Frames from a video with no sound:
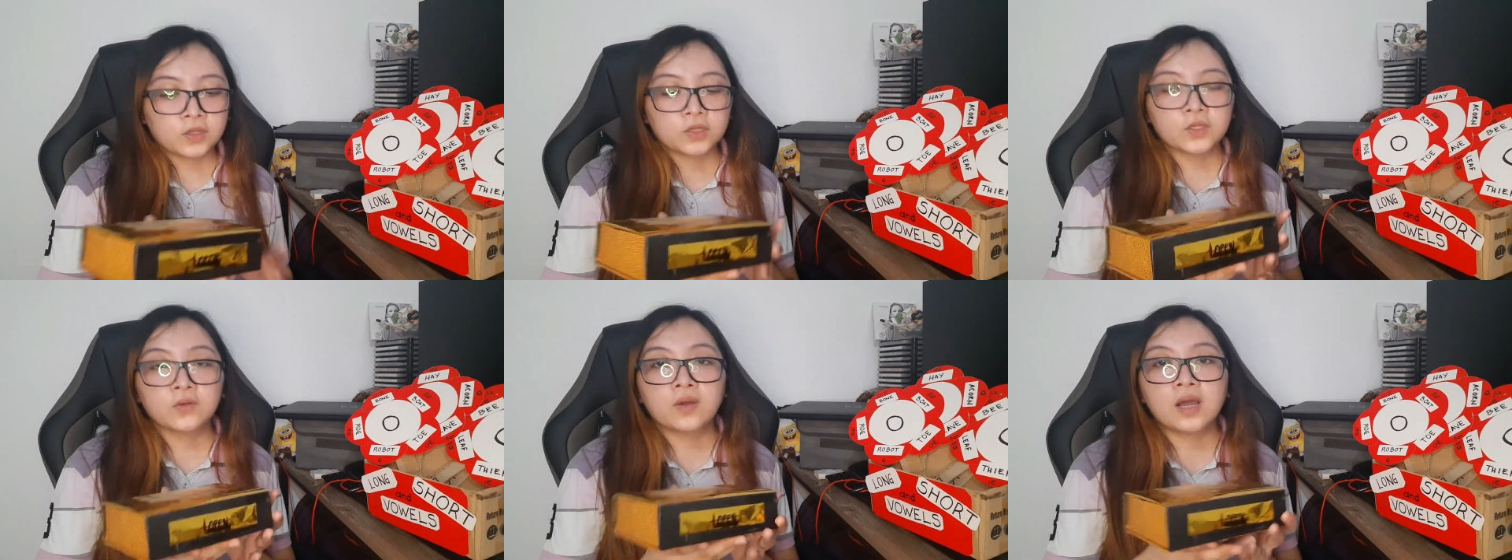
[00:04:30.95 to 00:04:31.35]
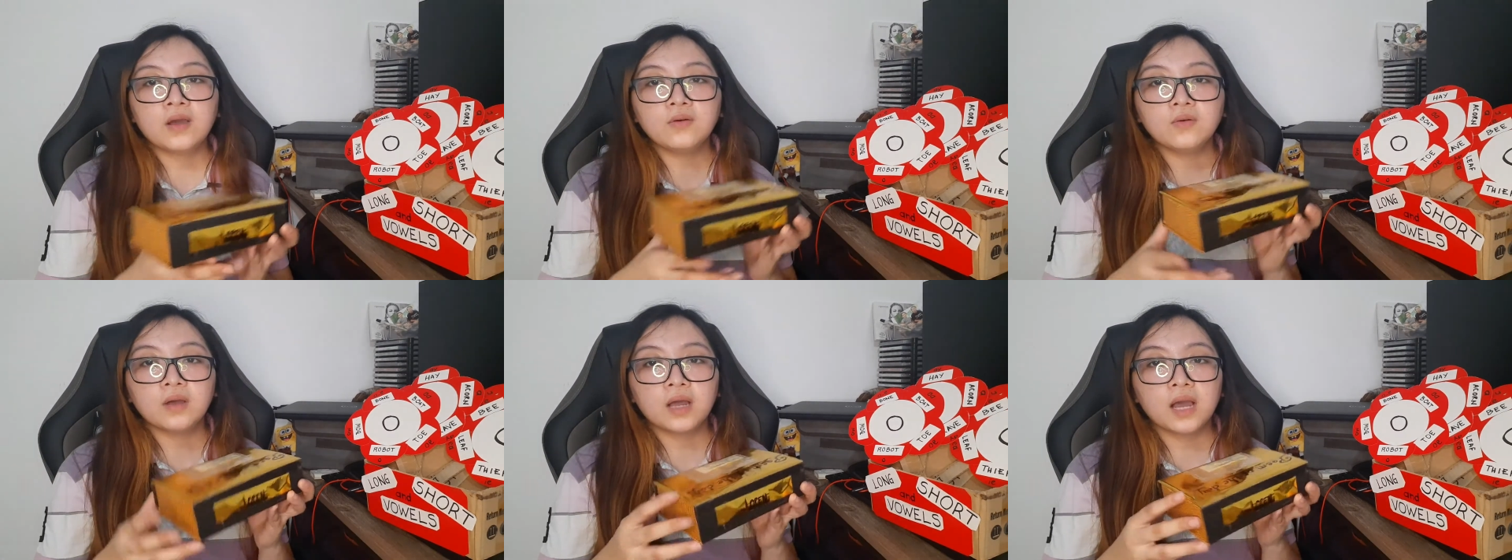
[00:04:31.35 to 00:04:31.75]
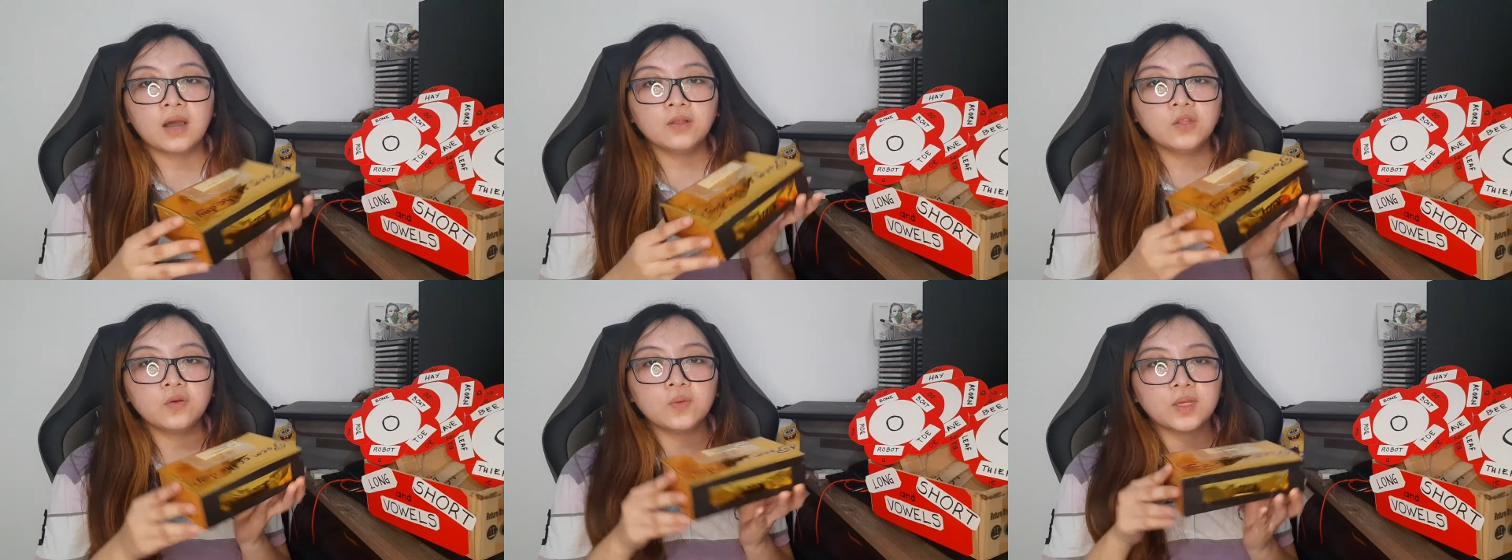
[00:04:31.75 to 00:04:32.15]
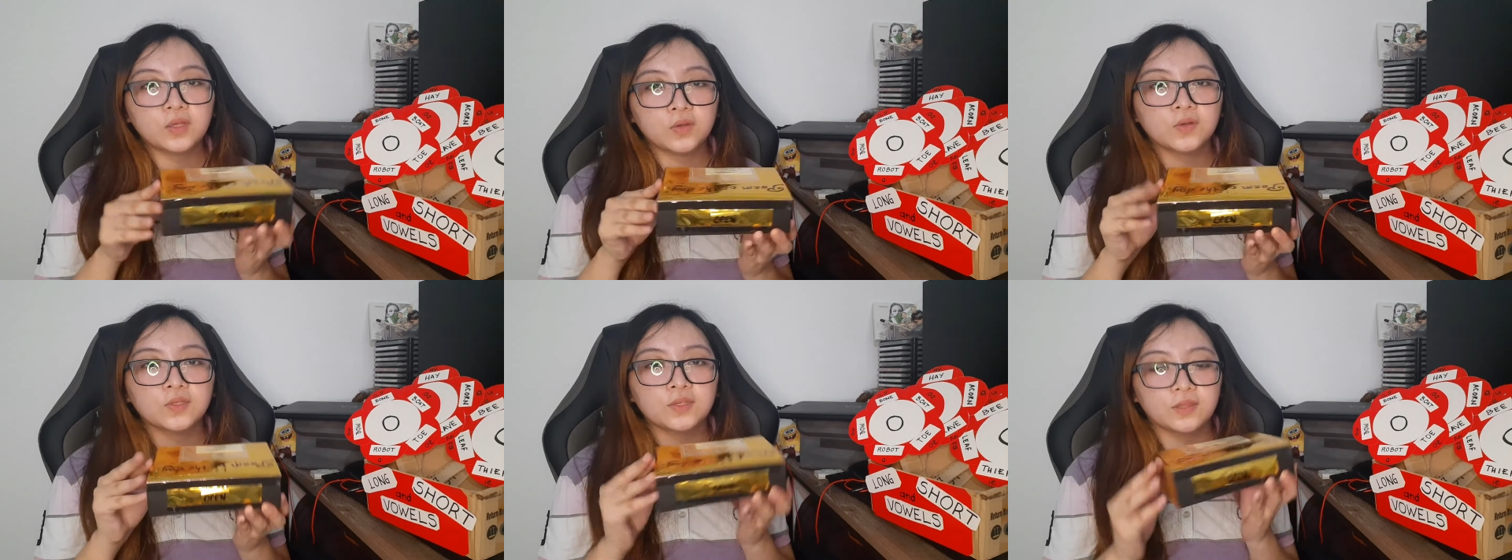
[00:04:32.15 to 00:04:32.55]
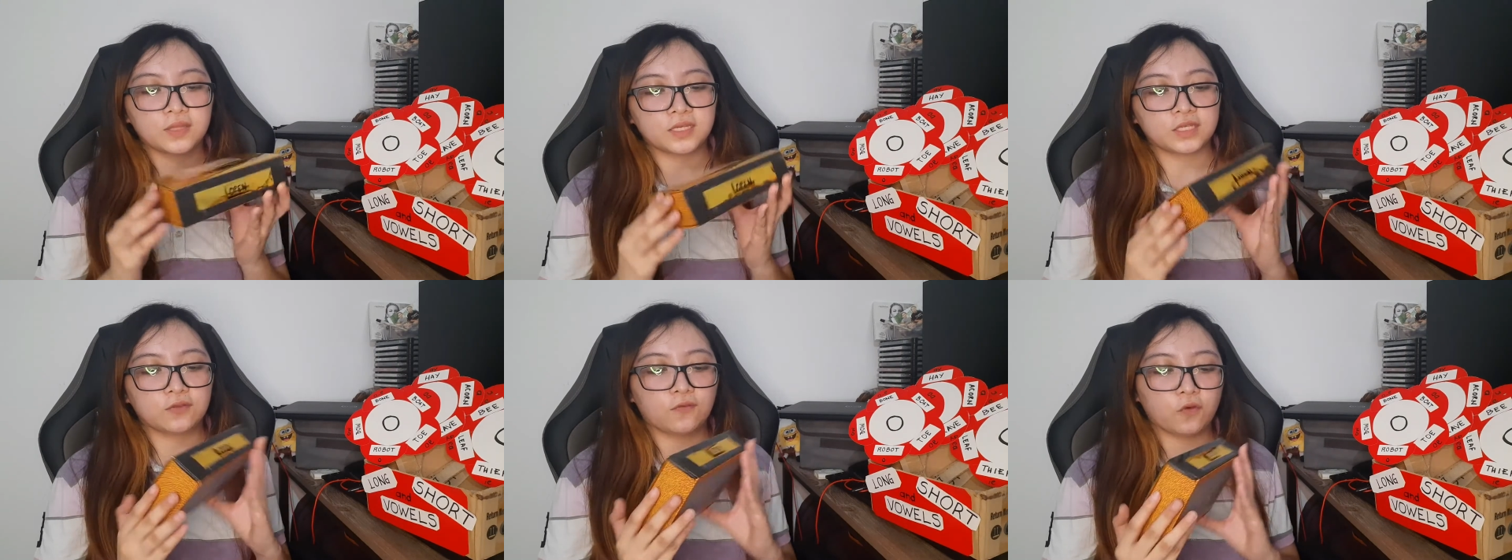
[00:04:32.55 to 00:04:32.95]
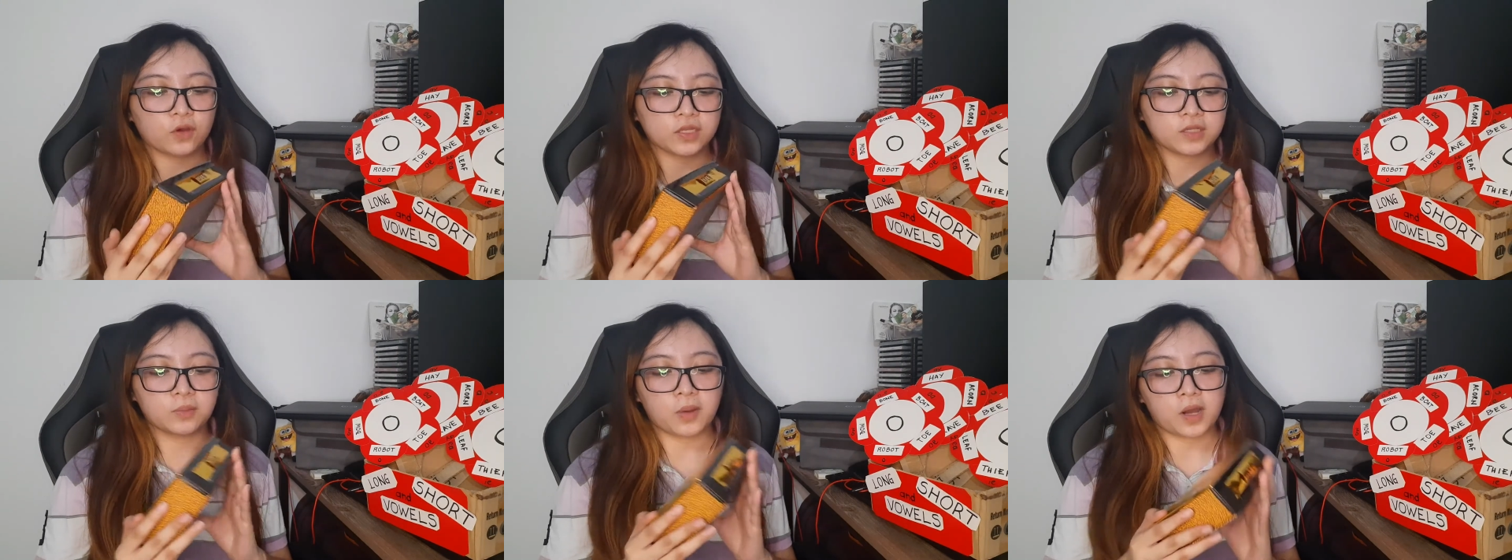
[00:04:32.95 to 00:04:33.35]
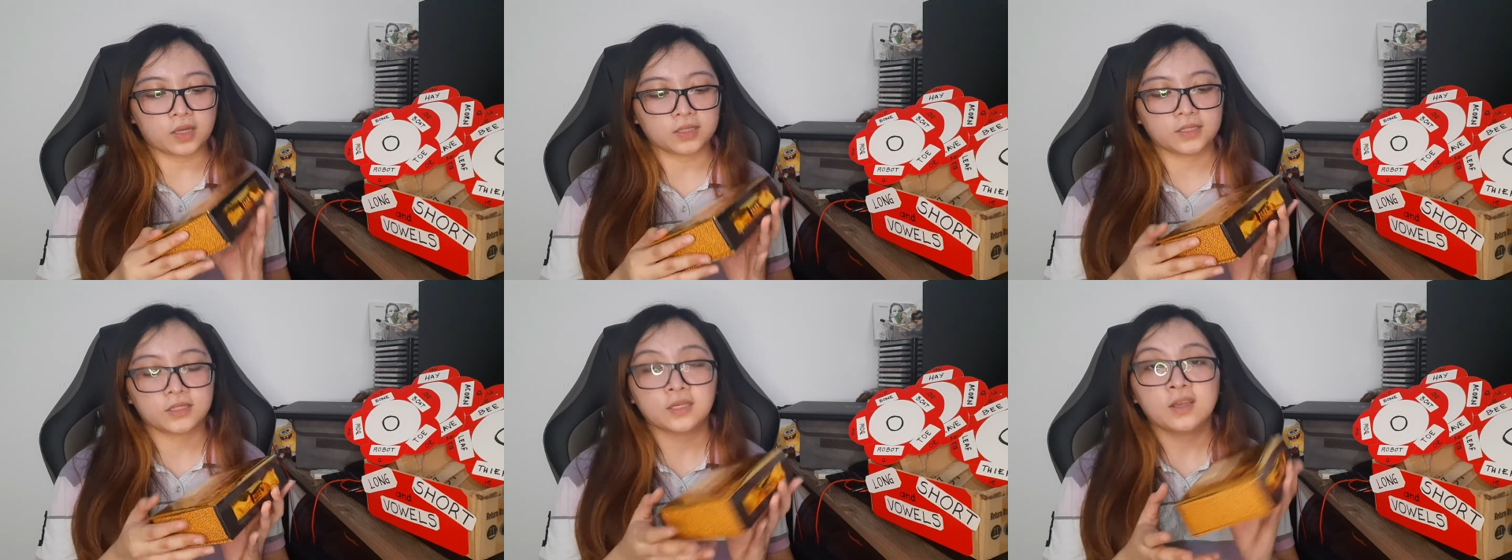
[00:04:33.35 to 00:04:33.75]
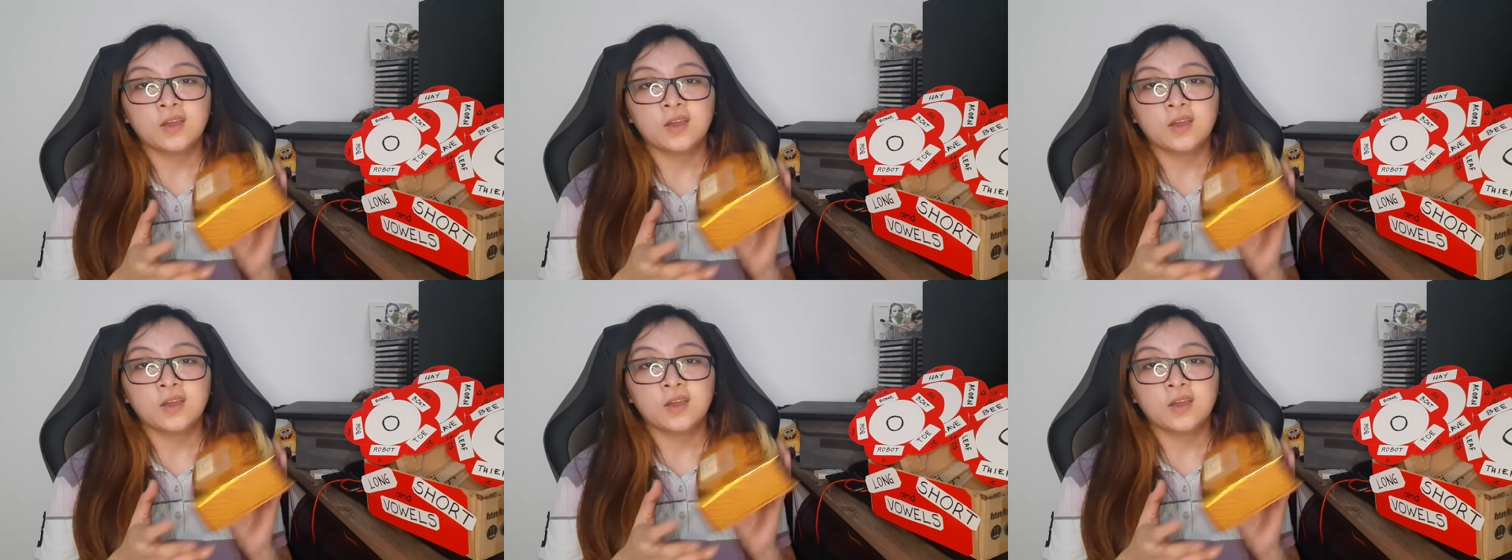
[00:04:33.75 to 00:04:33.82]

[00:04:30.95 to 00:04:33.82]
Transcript: So how do we use this voice box?